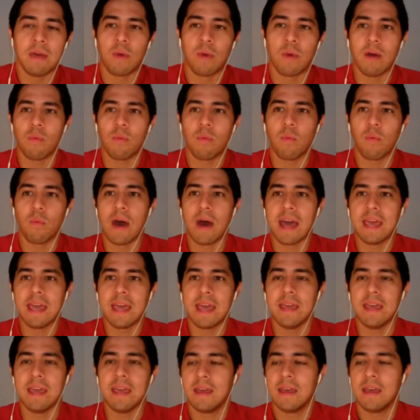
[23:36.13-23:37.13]

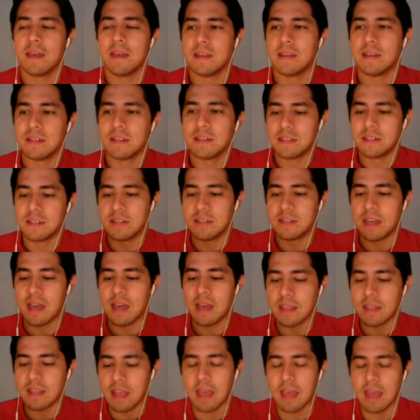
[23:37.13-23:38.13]
Why?
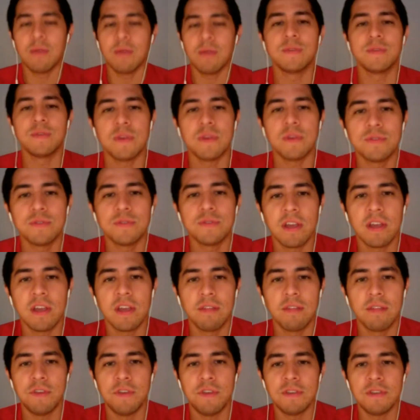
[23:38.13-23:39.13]
It was very
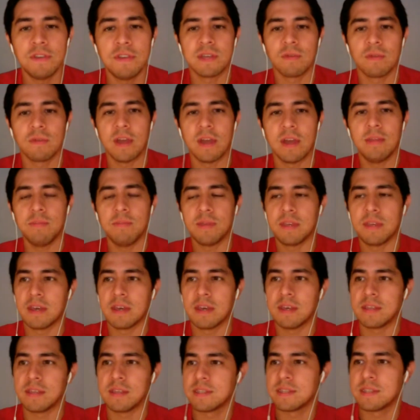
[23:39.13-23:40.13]
confusing, right?
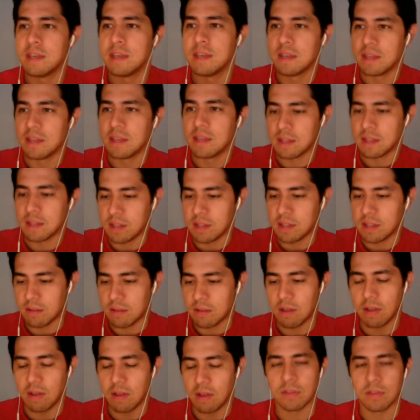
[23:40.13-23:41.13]
Because
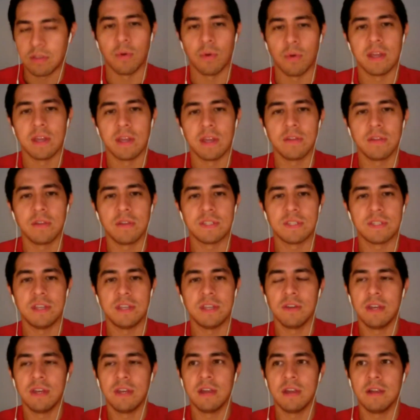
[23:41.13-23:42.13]
they're going into their
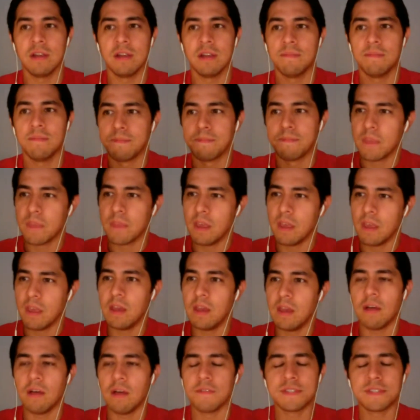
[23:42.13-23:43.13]
senior year,
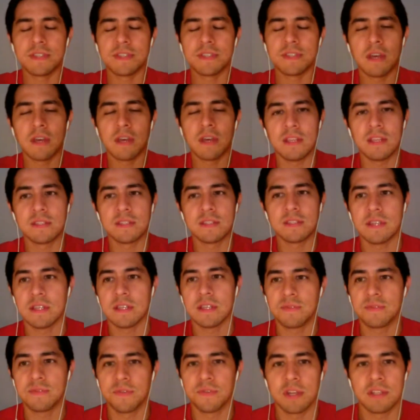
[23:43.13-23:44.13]
and all of a sudden it's
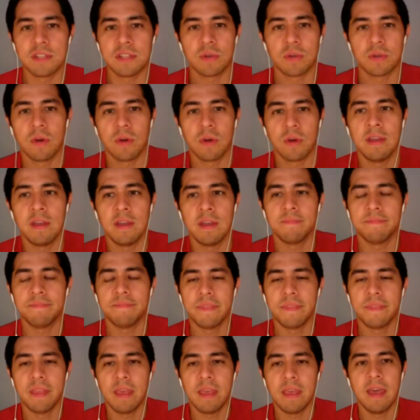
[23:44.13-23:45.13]
friggin' Tori
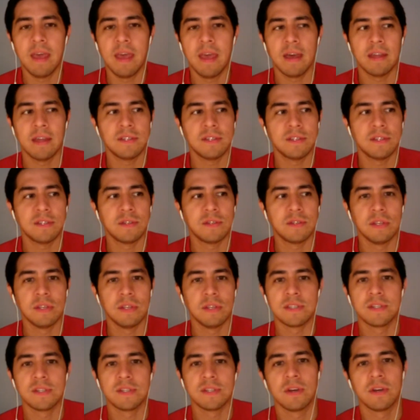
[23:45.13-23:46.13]
and
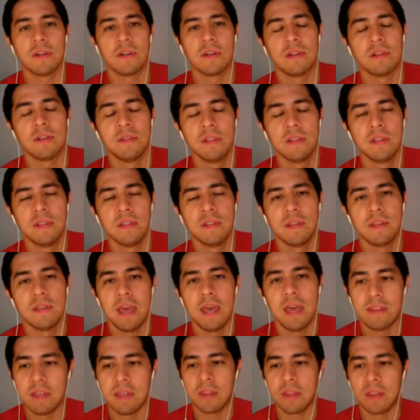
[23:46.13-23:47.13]
Lisa Turtle,
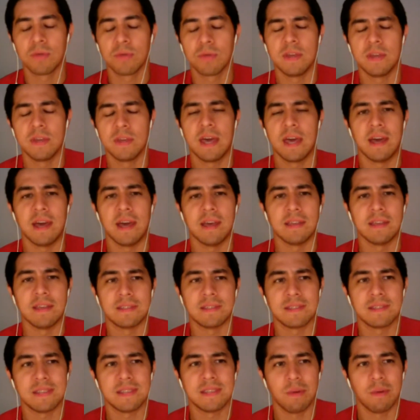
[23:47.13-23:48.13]
and then 3 guys.
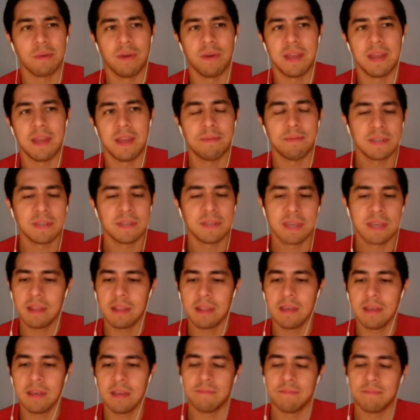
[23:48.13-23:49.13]
It's like, what happened to
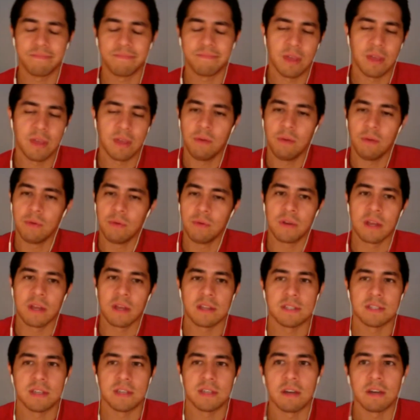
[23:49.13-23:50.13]
Kelly? Well, we're not going
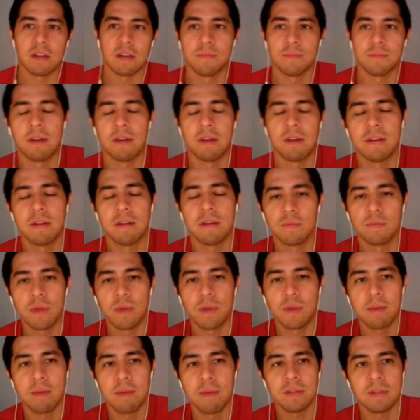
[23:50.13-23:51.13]
to talk about her.
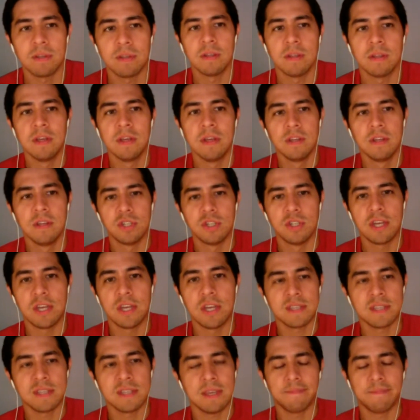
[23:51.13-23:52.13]
What happened to
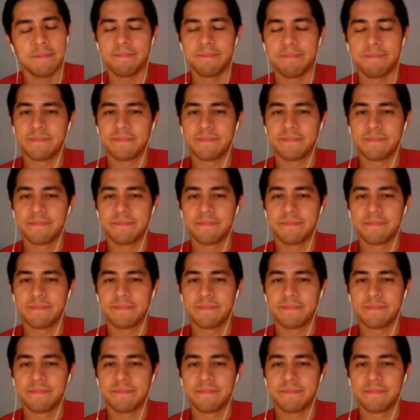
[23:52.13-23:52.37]
Jesse?